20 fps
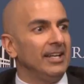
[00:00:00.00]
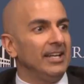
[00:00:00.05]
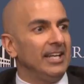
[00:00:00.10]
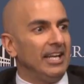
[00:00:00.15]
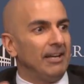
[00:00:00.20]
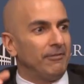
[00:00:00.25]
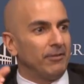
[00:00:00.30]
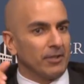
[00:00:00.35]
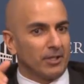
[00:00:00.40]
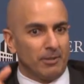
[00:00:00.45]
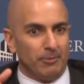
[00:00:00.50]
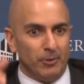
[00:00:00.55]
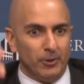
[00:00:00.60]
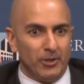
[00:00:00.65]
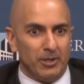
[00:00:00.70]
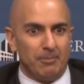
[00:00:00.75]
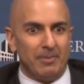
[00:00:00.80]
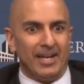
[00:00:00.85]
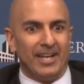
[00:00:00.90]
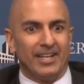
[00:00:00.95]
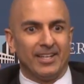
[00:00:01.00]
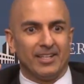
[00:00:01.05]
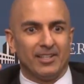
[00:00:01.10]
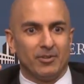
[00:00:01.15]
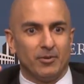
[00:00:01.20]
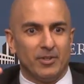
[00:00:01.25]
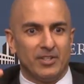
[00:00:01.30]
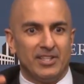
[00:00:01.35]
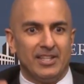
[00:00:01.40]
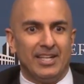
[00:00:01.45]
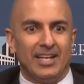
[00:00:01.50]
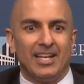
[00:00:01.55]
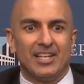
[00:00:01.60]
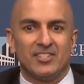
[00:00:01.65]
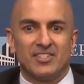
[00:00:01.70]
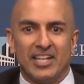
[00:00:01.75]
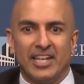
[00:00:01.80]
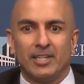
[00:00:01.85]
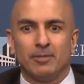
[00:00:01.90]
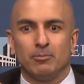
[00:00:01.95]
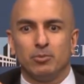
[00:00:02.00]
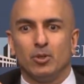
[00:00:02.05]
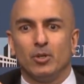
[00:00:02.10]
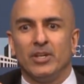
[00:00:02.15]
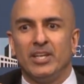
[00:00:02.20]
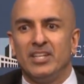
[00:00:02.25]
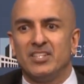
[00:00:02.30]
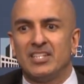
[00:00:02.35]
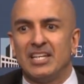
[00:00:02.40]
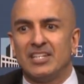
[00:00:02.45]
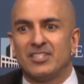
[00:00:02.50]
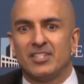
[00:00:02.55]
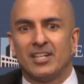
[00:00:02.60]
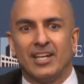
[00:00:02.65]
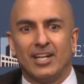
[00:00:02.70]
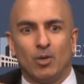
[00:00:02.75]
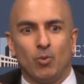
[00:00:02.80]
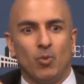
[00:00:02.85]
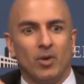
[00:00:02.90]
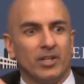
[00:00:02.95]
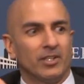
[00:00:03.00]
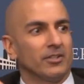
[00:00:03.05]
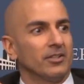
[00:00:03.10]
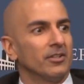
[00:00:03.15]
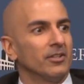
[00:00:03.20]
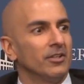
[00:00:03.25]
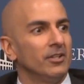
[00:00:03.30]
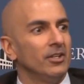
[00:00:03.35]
If a community bank that has 10 employees has to hire one